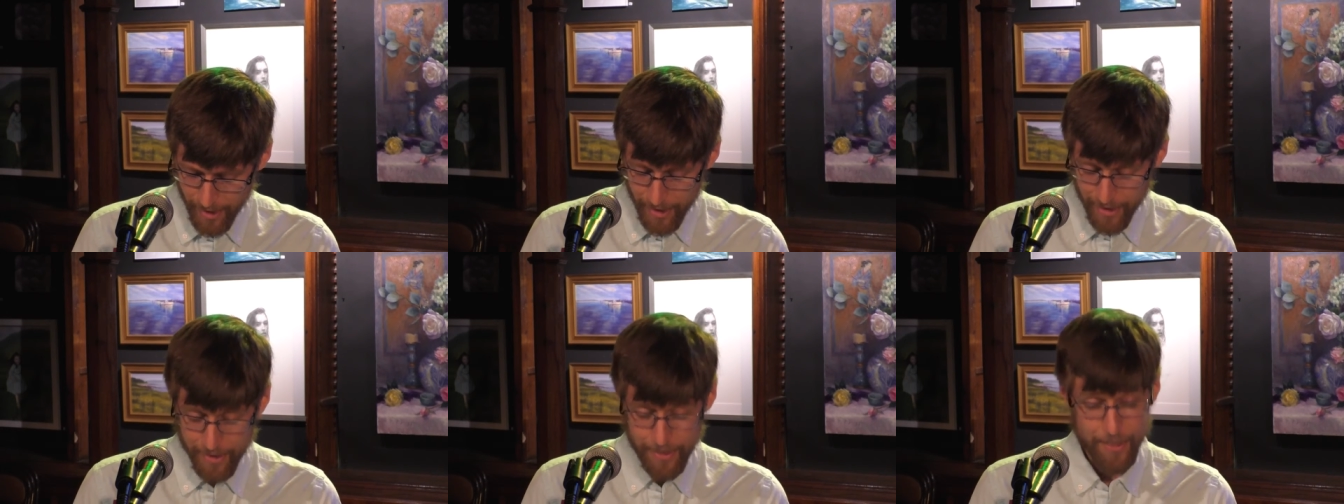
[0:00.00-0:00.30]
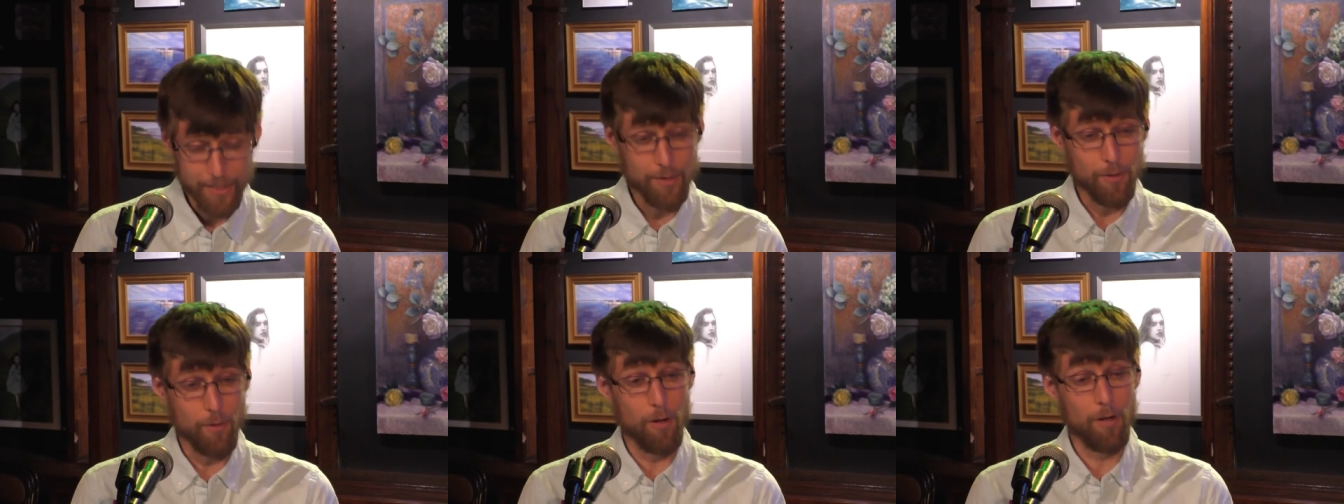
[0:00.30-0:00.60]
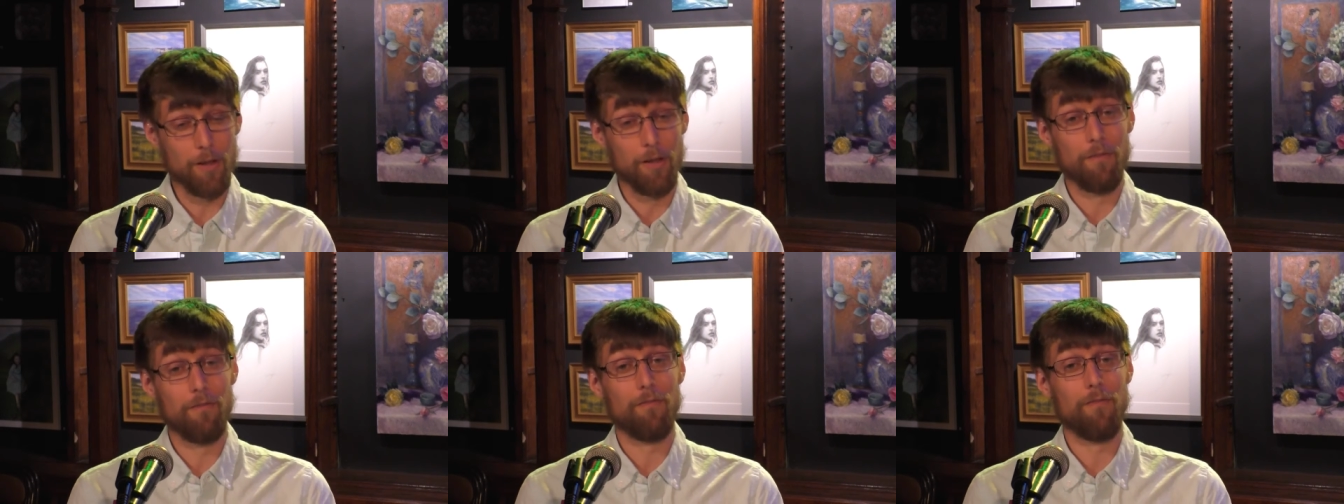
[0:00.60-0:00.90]
This is
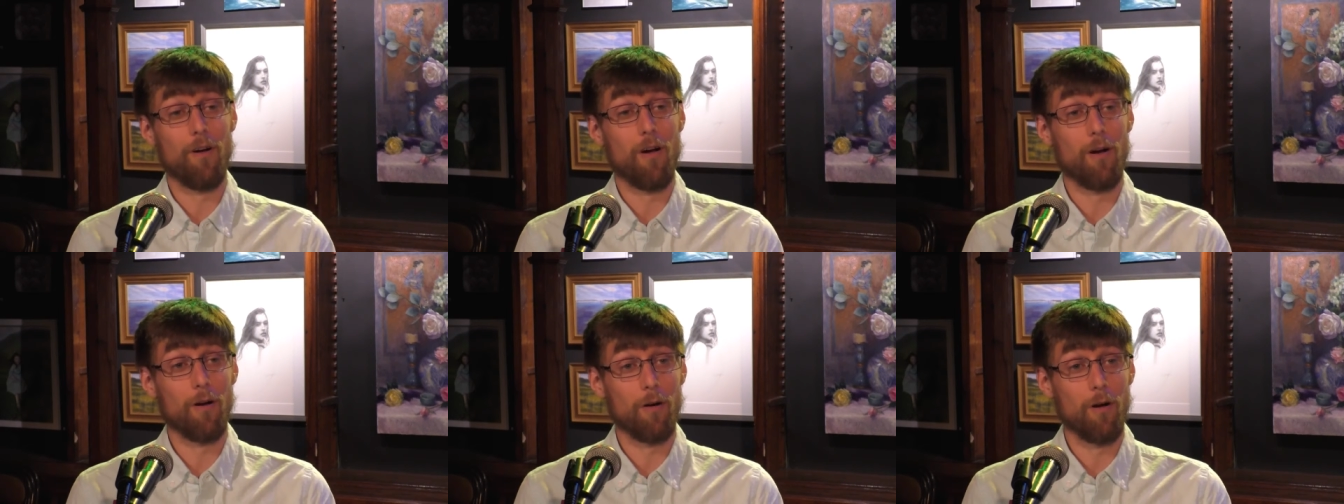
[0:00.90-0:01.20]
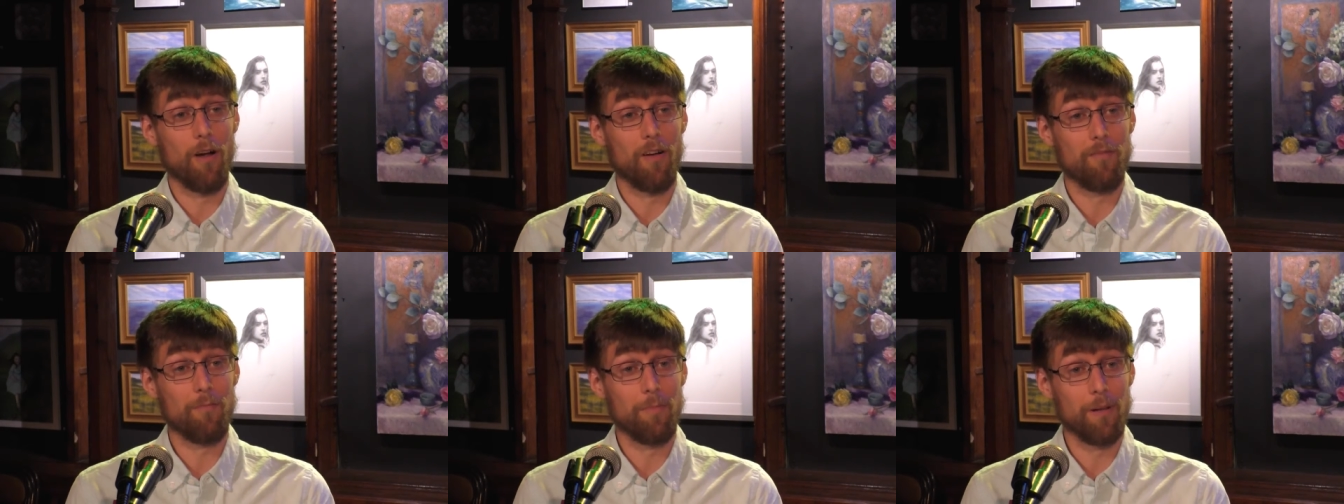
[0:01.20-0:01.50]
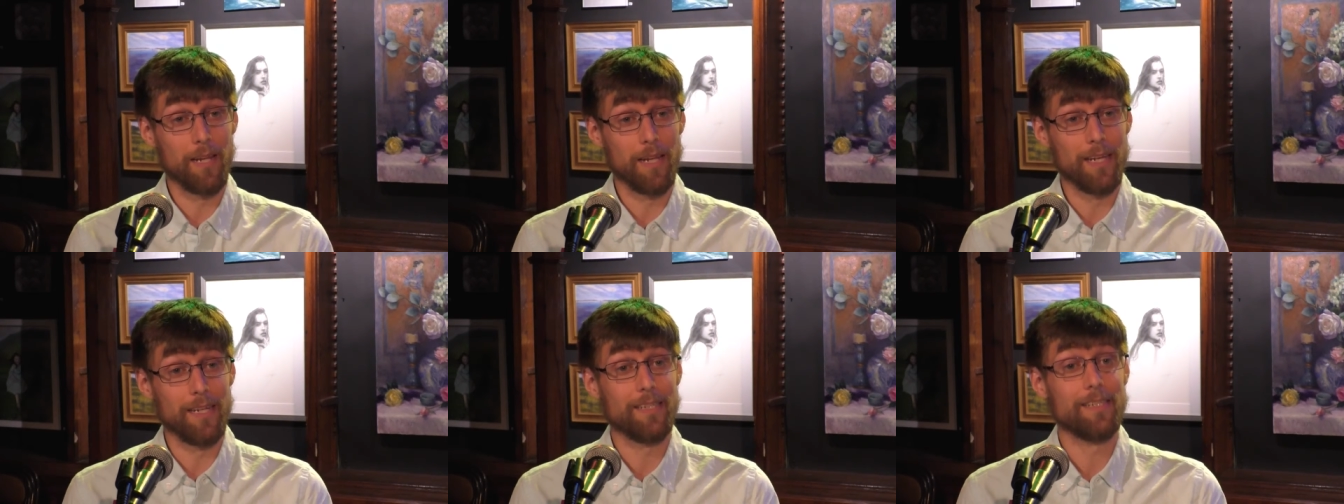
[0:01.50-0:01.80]
called a far off
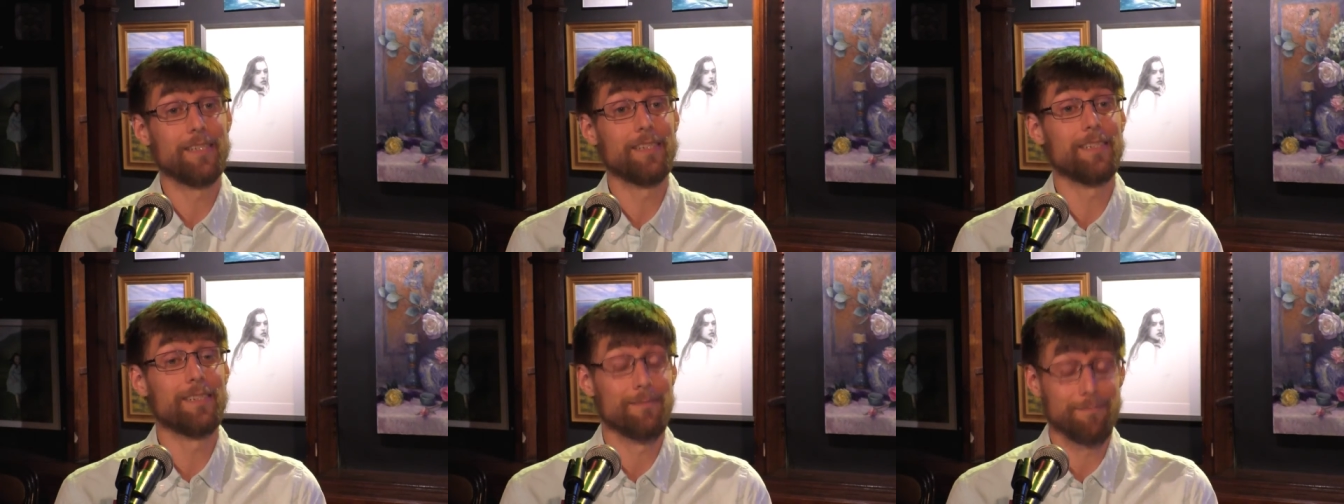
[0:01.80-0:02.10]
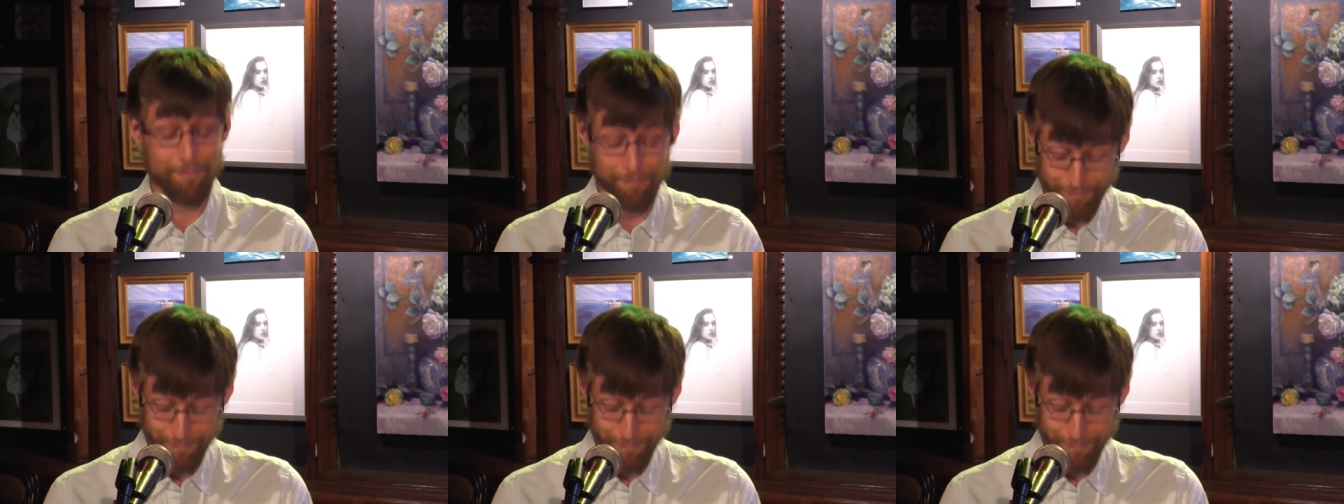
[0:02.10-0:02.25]
place.